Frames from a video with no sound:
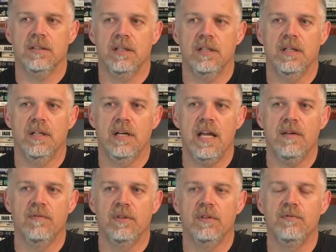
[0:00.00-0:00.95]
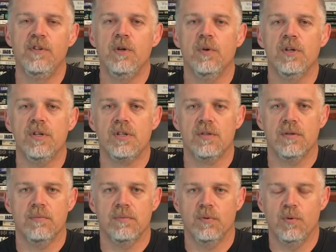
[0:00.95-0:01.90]
uh, viewers
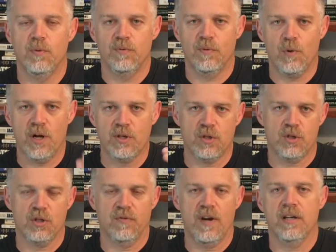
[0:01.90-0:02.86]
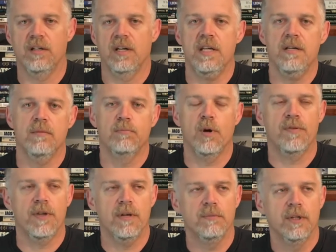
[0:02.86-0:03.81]
who've watched the show regularly,
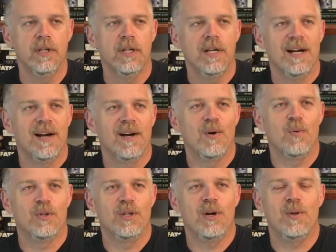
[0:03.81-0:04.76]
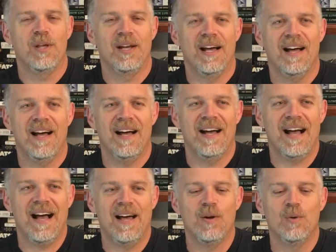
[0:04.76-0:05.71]
both of you, uh, will know that
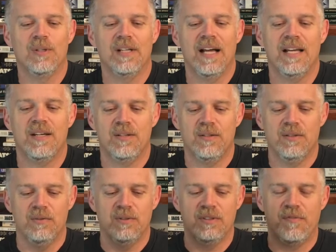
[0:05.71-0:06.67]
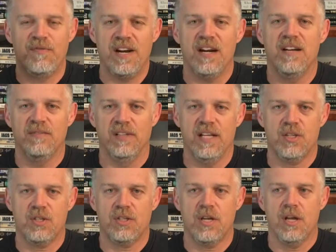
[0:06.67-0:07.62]
I don't like definitive
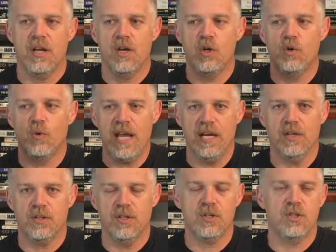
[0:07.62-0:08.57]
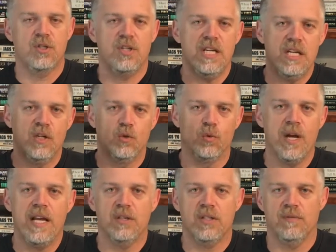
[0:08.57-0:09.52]
lists greatest. This is the
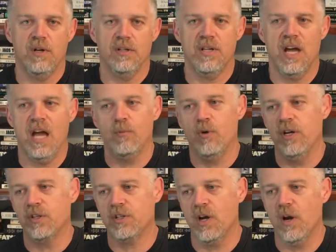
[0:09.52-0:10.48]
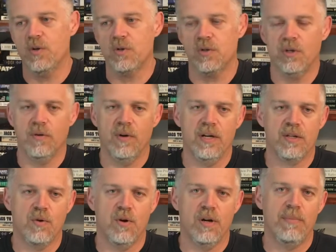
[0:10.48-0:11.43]
greatest of all time. Greatest coach,
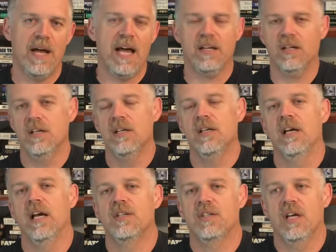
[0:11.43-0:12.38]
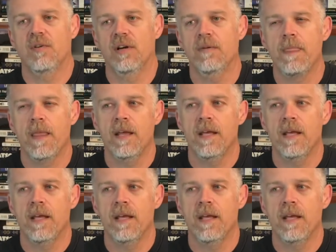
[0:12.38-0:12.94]
greatest quarterback, etc.